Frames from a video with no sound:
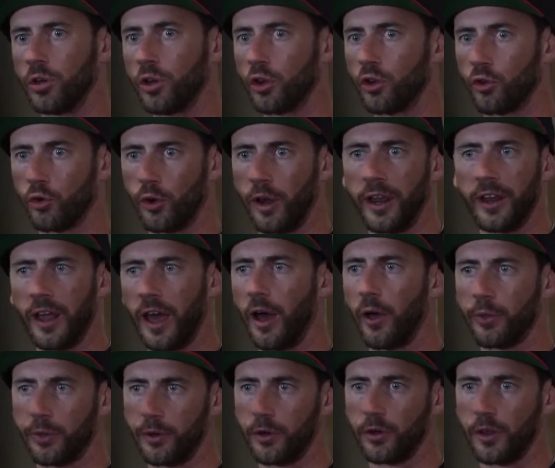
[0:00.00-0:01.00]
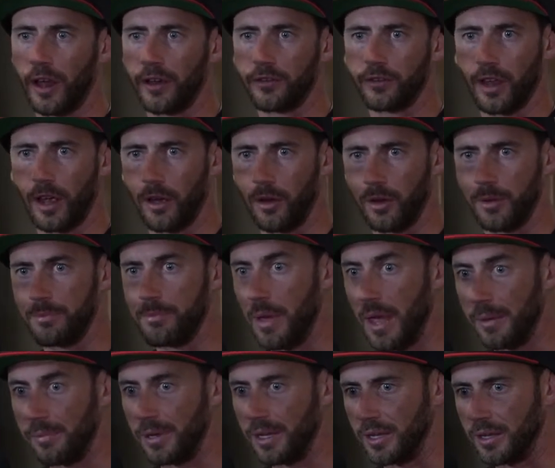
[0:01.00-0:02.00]
create a healthier lifestyle and
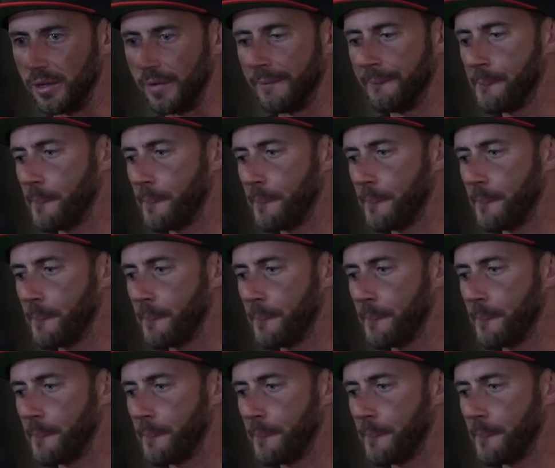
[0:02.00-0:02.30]
maybe